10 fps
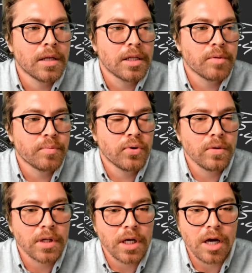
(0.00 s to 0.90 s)
Let me
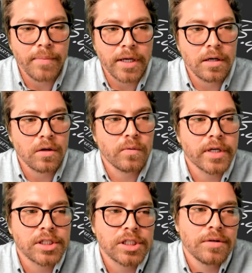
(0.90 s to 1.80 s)
pull it up. I don't want
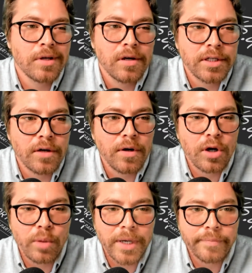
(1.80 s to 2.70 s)
to show y'all, you know,
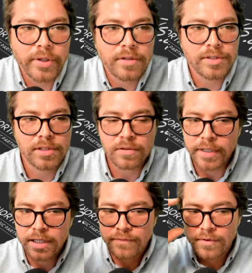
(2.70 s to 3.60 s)
all my personal
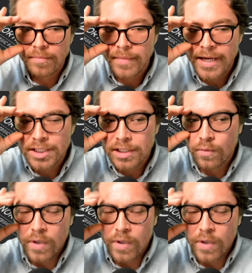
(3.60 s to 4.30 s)
information.